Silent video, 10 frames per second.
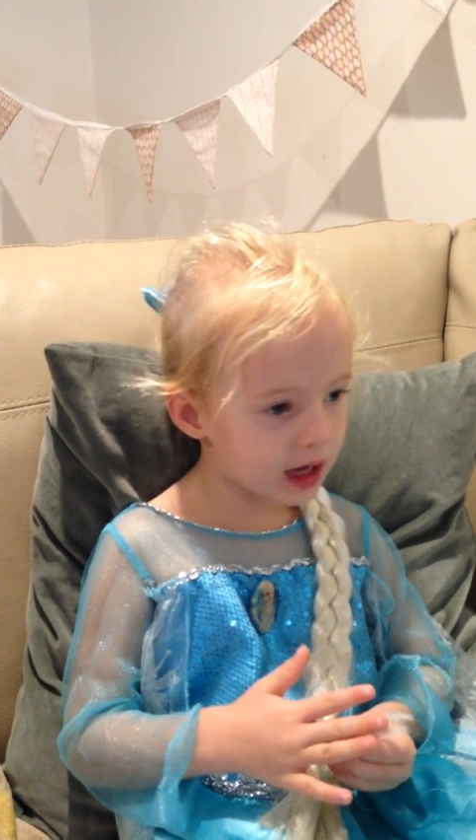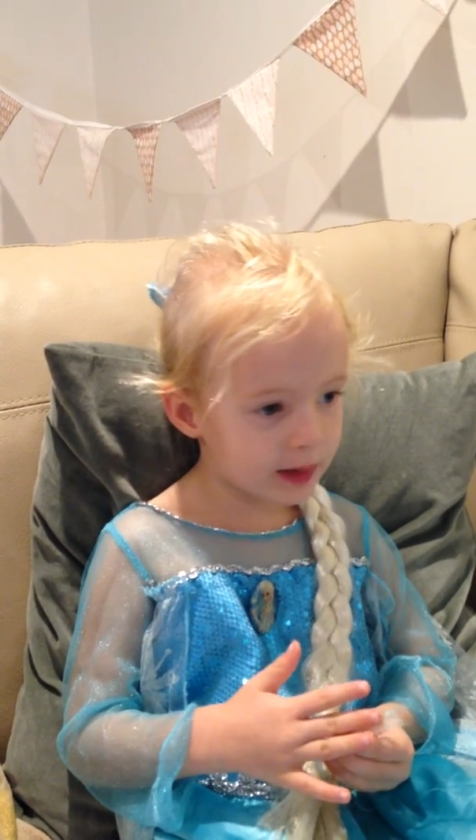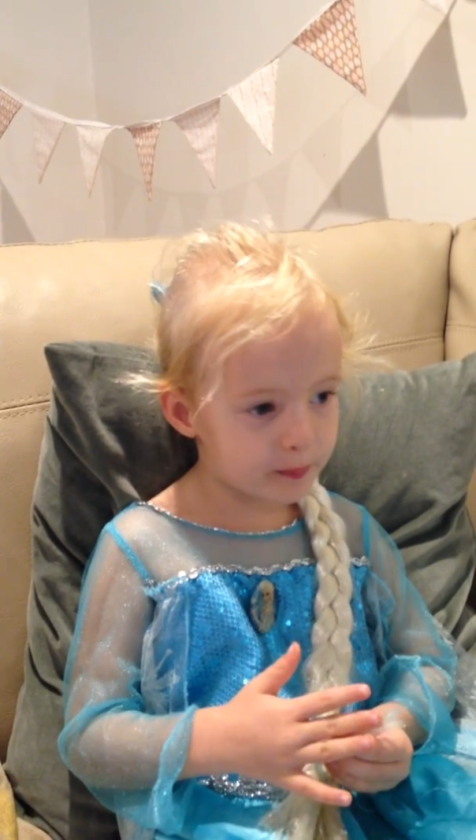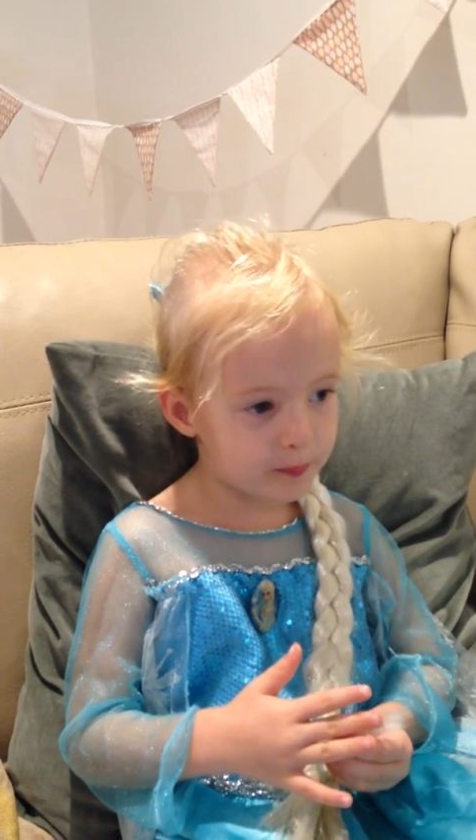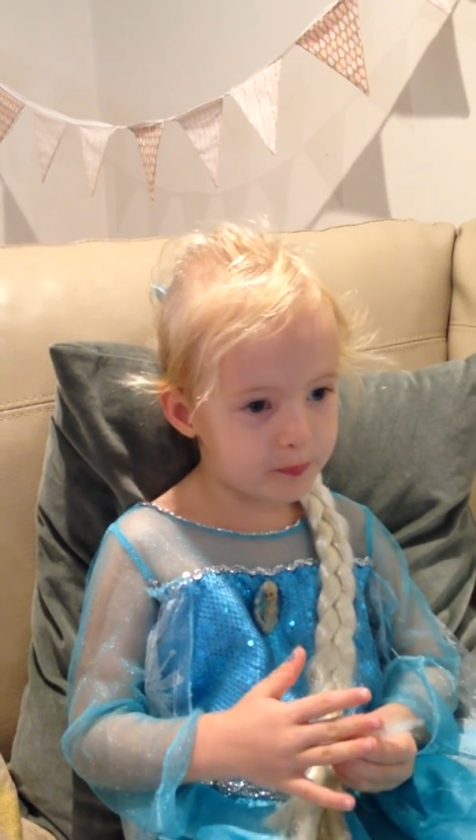a
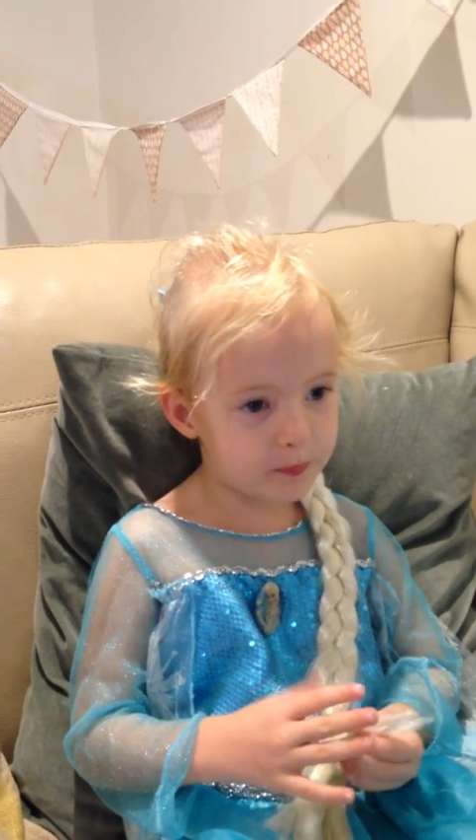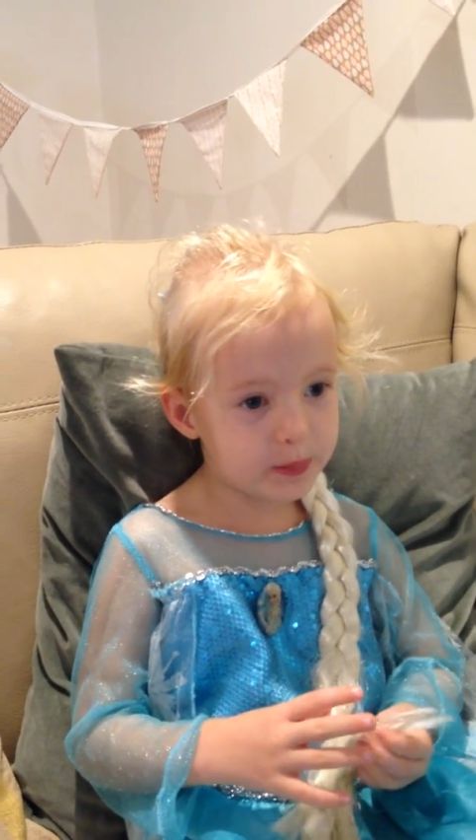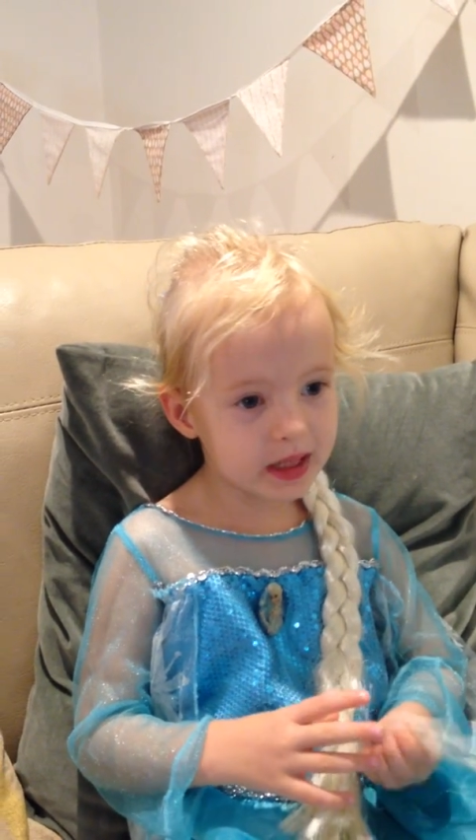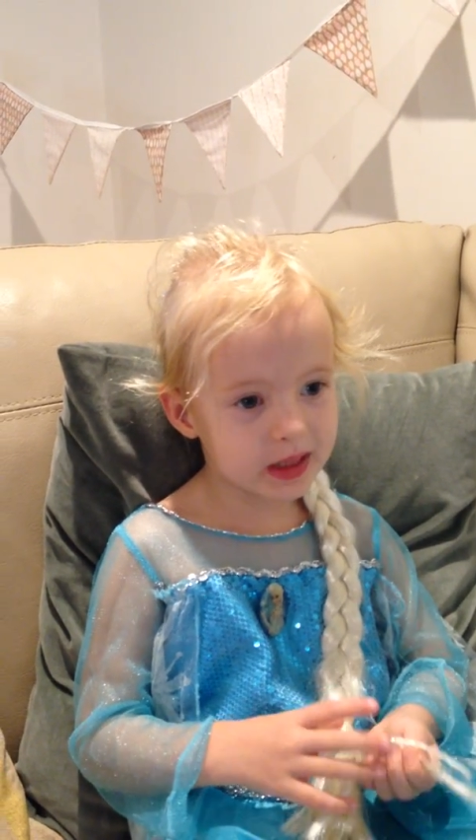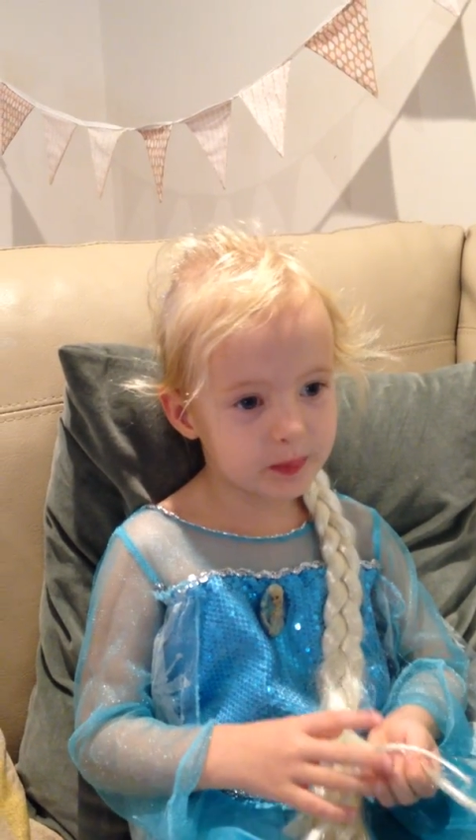
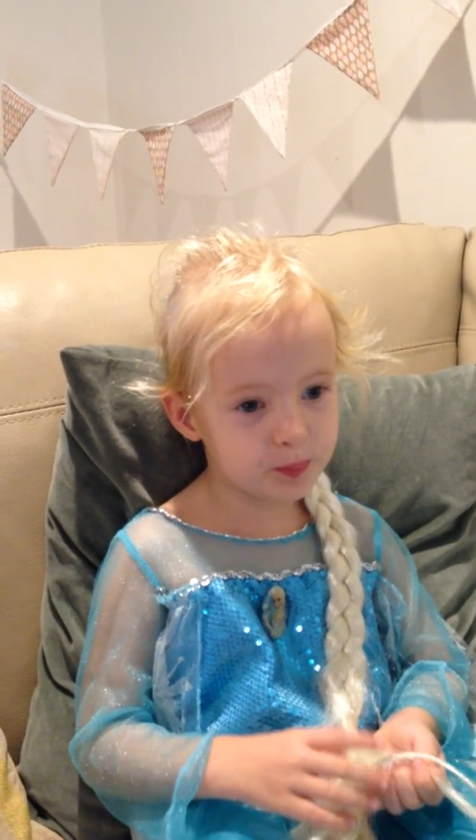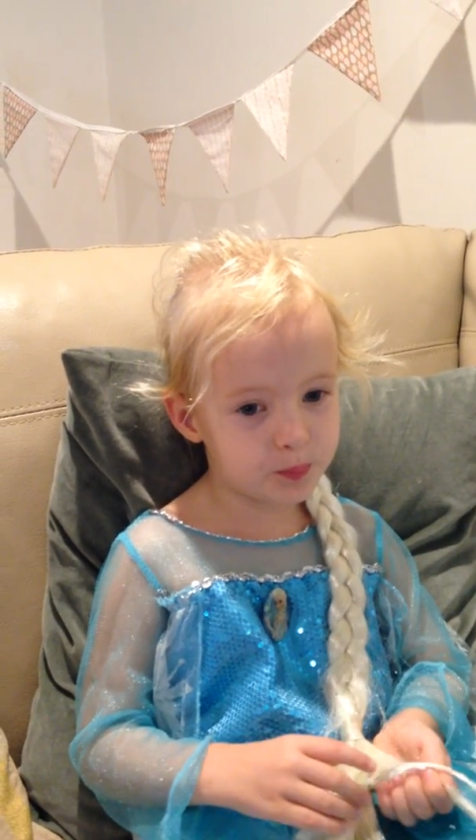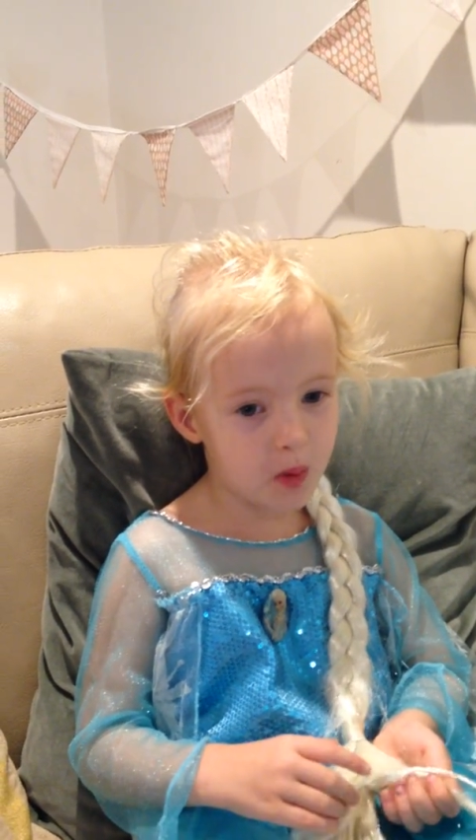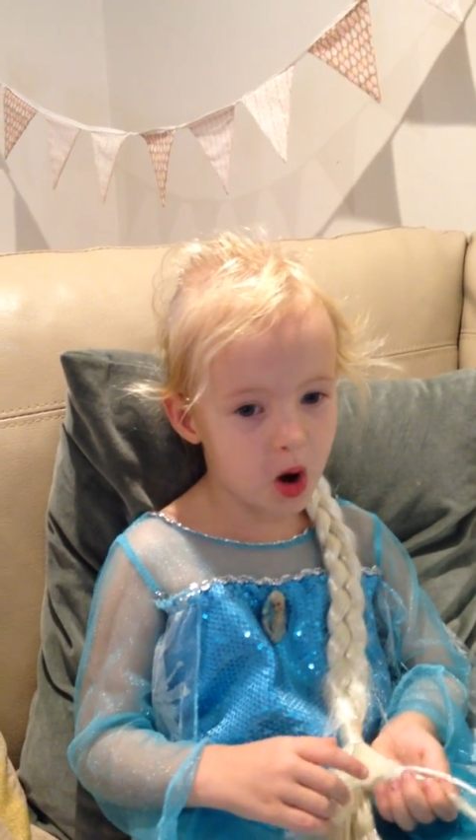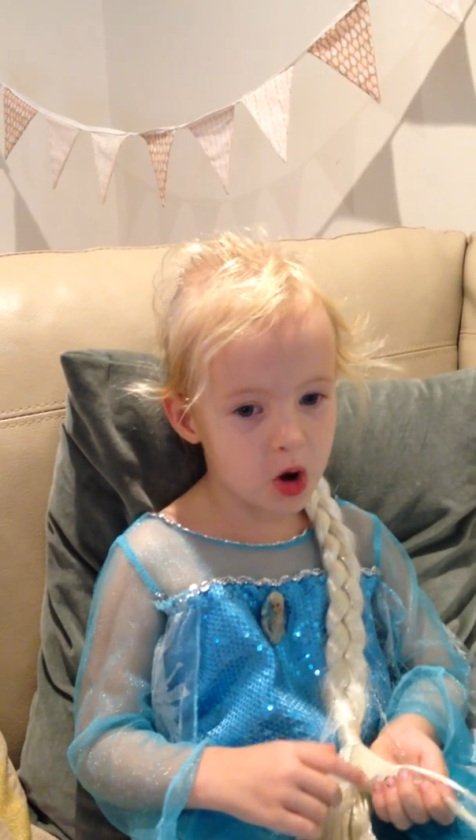big
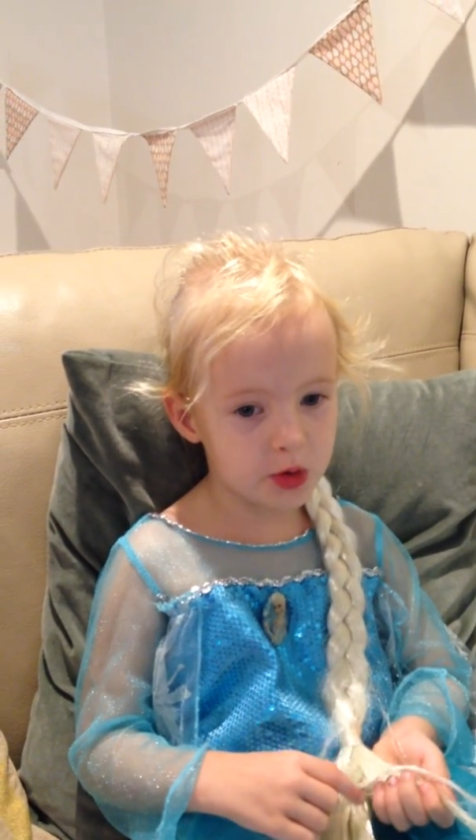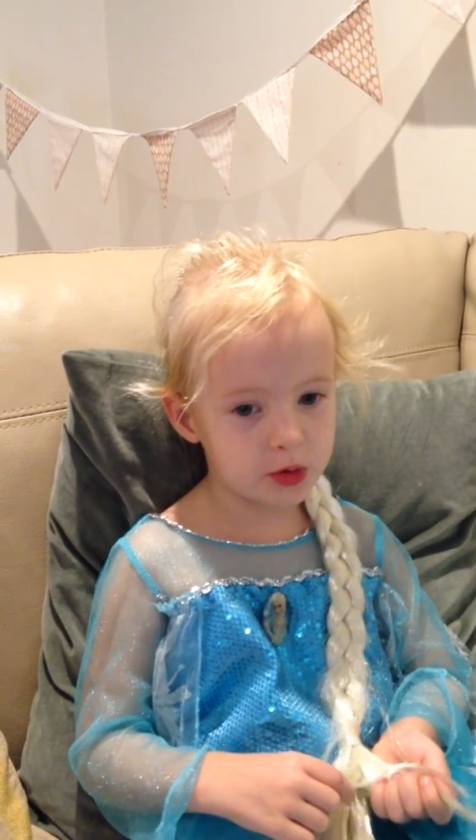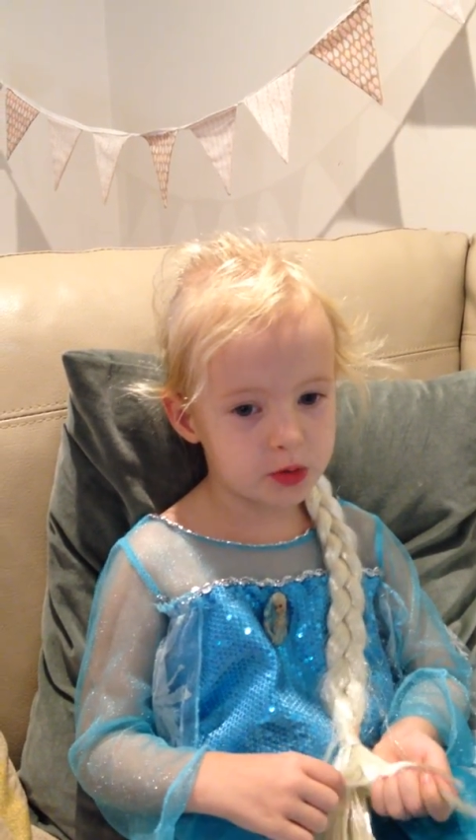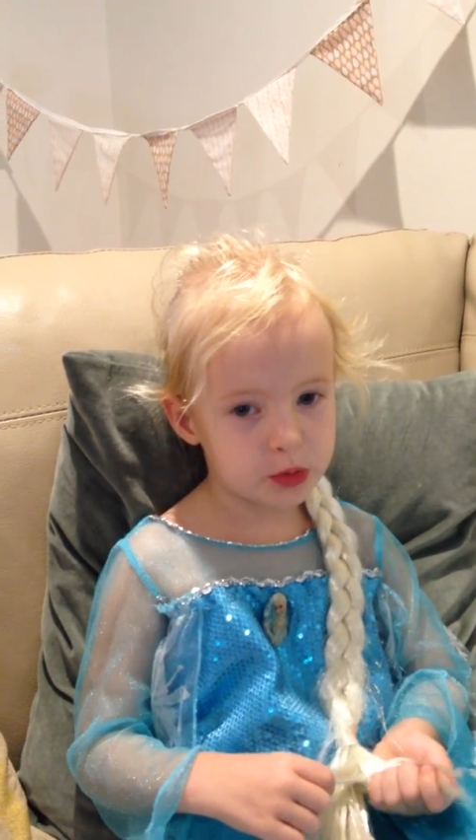boat.